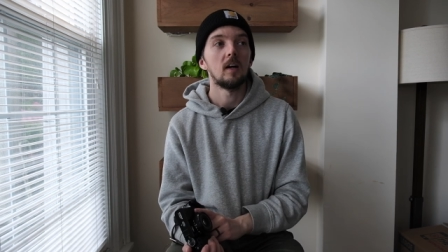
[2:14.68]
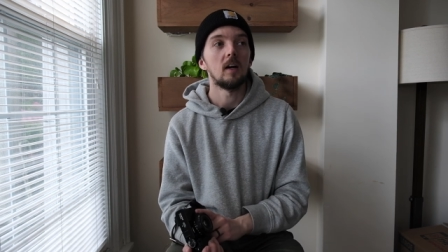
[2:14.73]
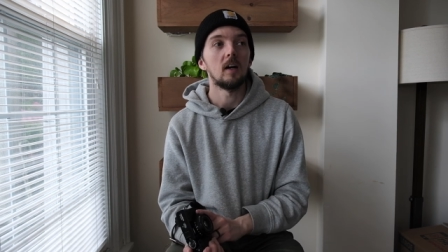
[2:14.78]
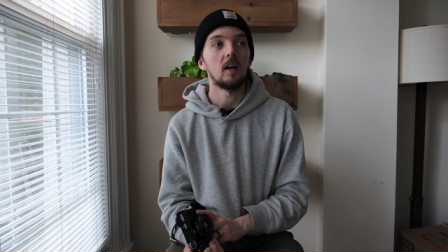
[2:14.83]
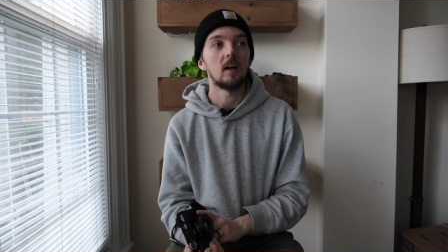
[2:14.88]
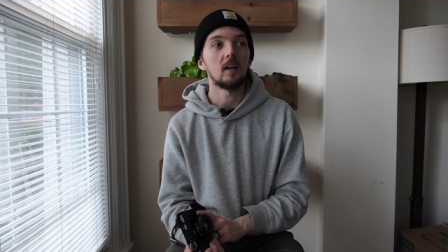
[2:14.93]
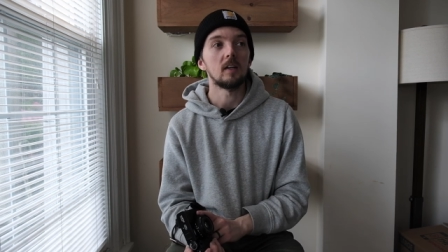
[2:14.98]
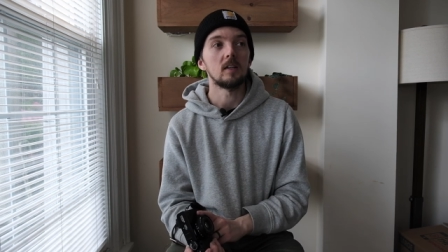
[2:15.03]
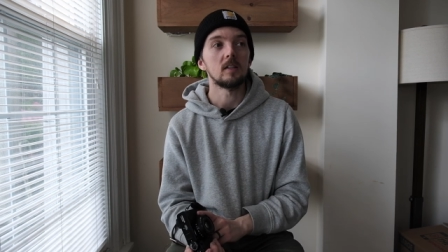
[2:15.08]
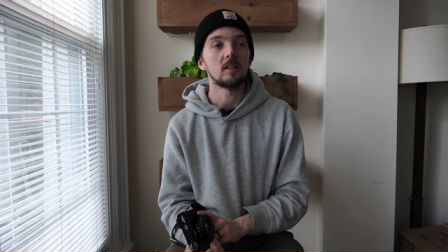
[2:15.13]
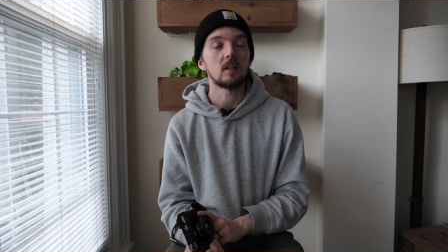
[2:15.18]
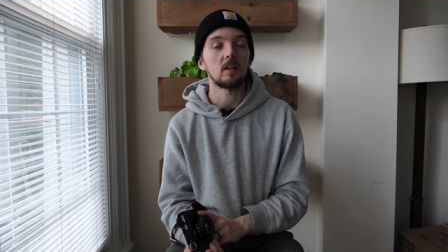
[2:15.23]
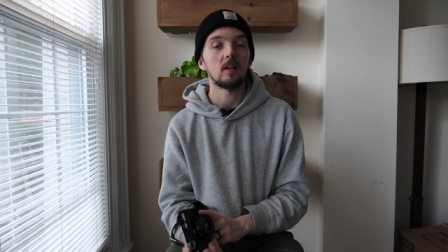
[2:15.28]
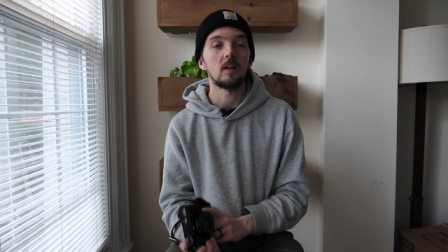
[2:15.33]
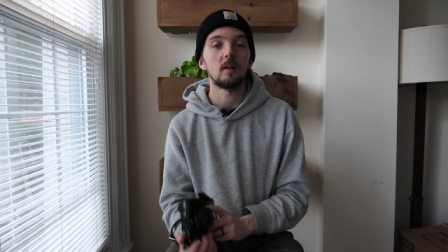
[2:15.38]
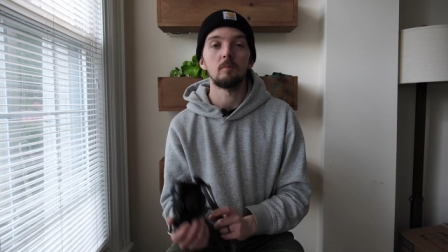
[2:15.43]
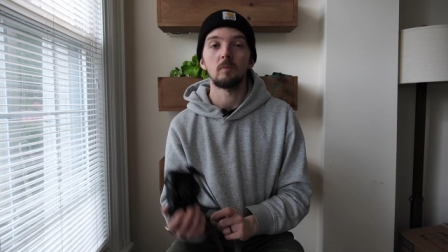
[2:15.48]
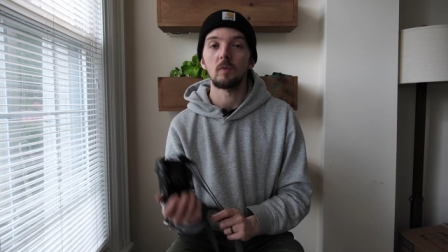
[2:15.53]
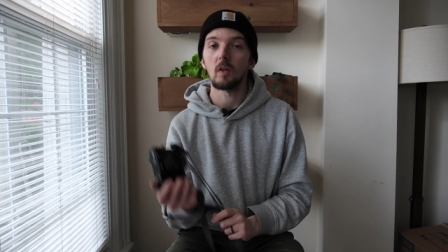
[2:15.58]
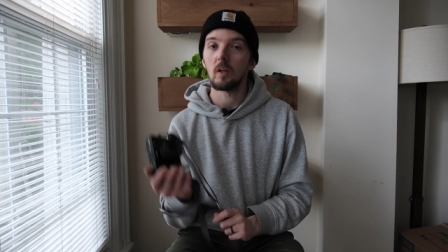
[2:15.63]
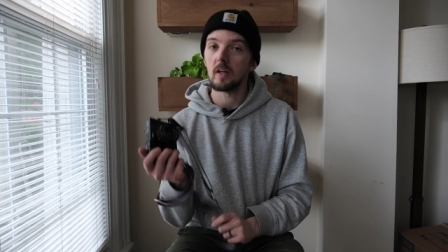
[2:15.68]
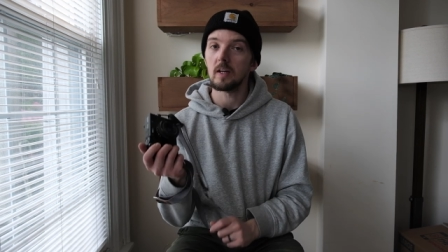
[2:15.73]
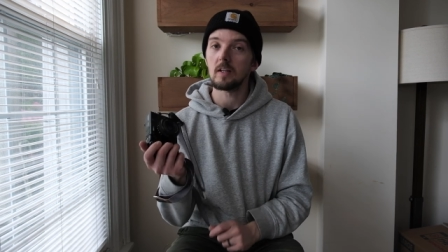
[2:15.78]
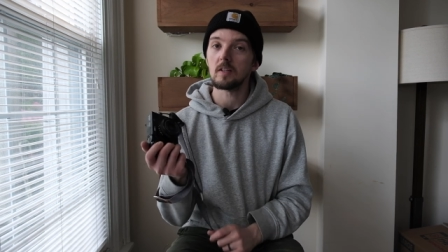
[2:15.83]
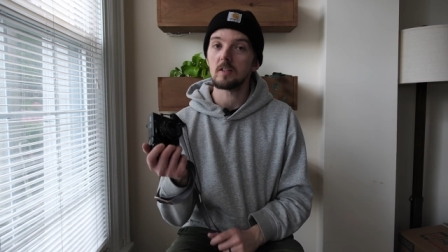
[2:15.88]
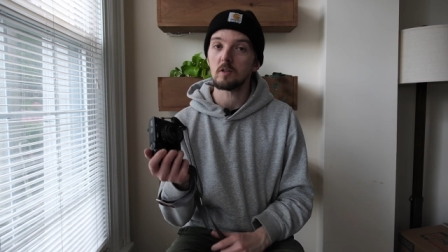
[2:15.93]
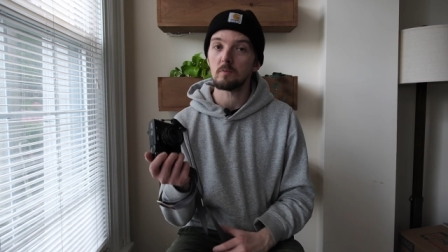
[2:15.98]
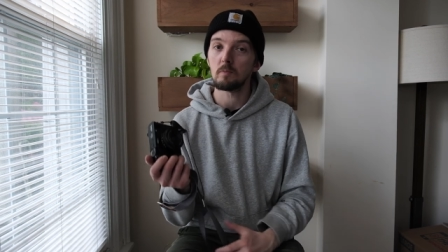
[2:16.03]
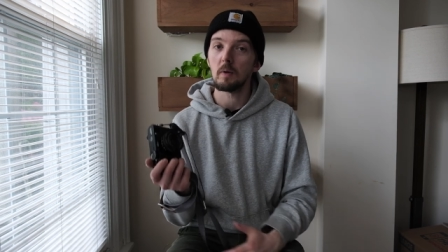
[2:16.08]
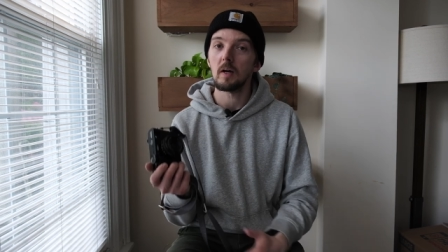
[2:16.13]
And um, the
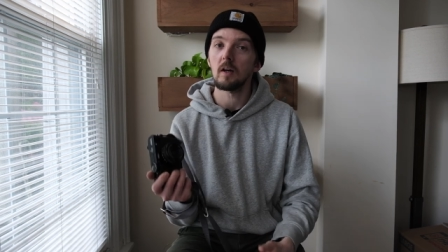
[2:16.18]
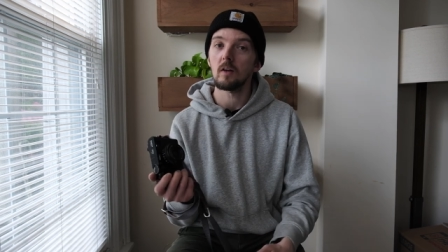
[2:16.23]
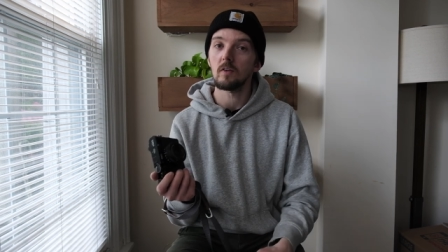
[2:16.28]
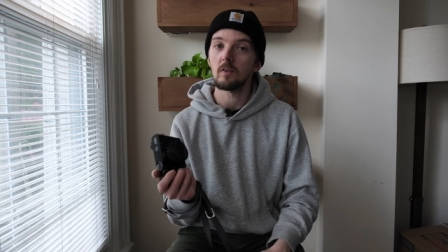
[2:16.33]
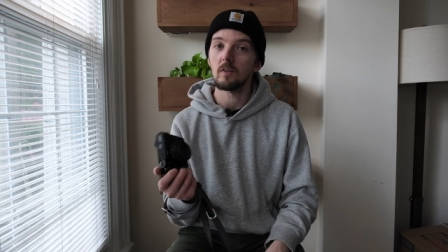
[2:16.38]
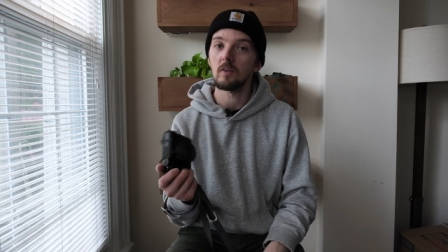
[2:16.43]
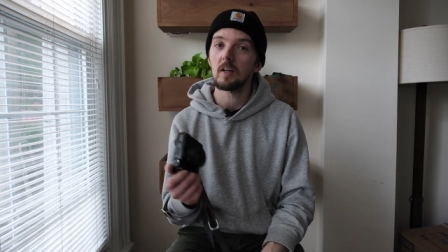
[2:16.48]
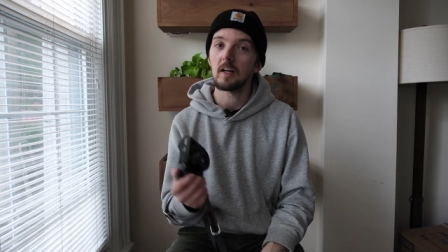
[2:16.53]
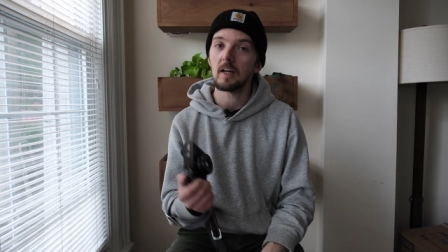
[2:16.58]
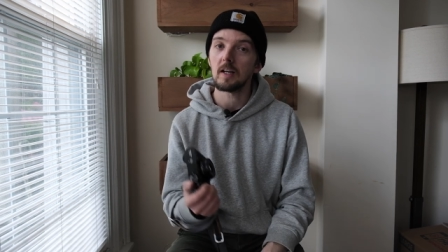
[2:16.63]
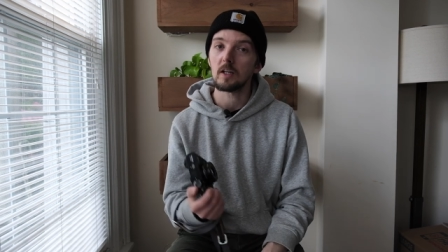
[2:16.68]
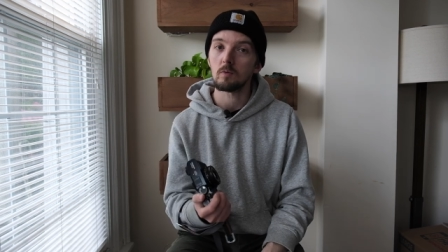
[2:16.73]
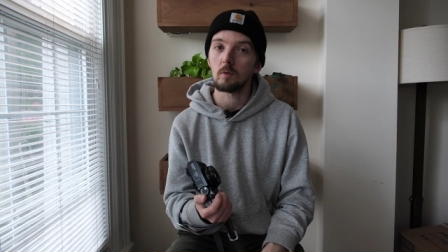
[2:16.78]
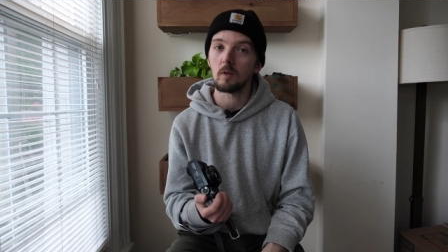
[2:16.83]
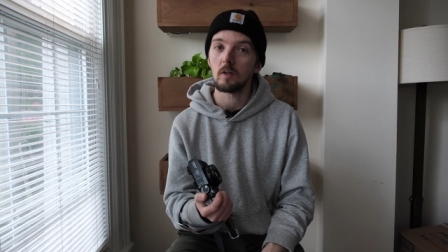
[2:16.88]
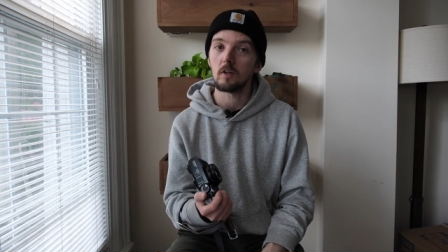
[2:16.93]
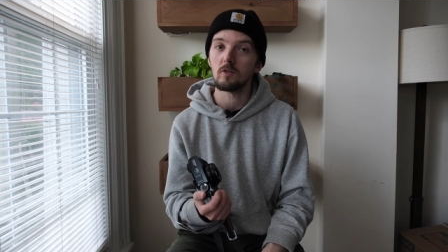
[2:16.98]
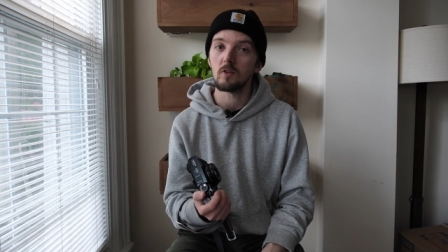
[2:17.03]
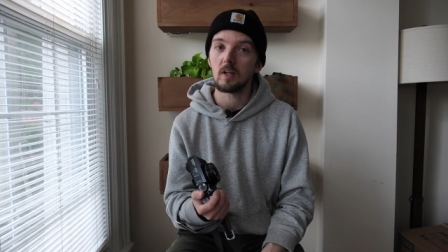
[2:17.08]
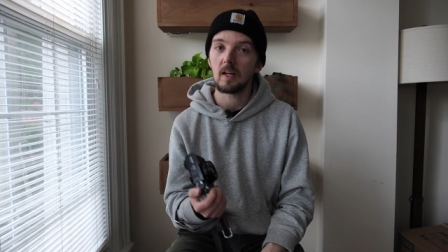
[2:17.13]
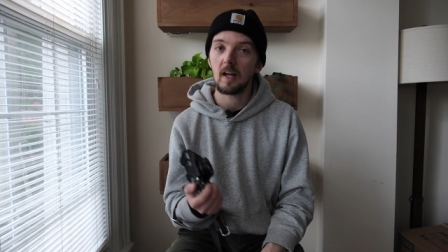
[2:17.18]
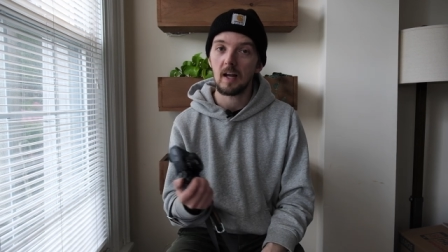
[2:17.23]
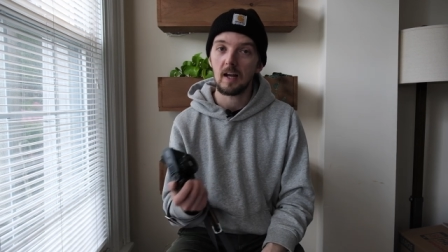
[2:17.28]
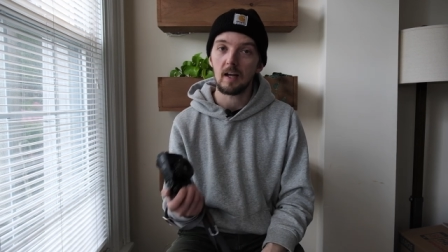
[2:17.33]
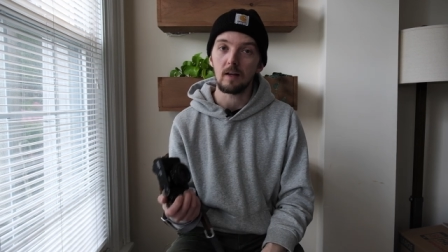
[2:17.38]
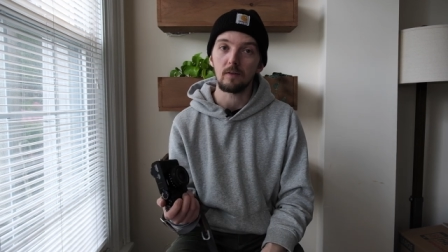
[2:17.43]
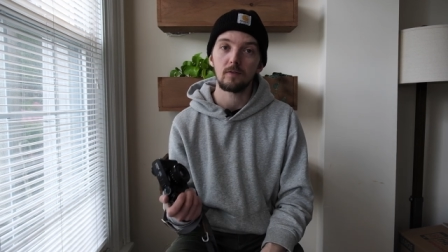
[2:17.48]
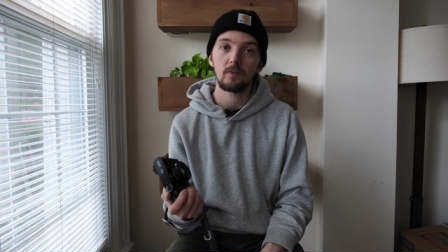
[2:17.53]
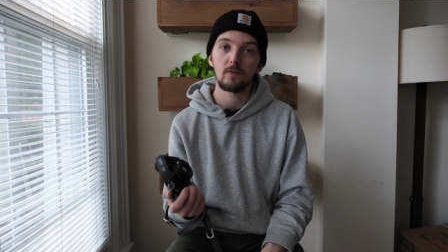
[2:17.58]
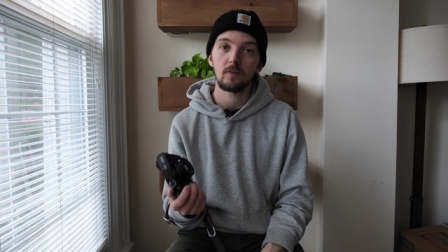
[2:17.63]
lens is better than the X one hundred
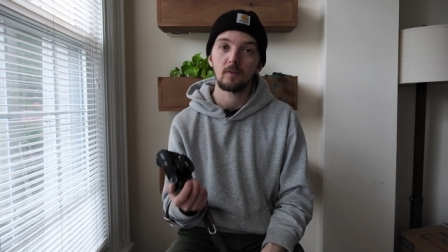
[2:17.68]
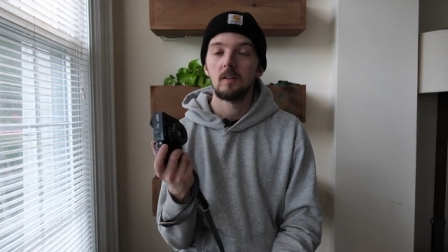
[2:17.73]
F.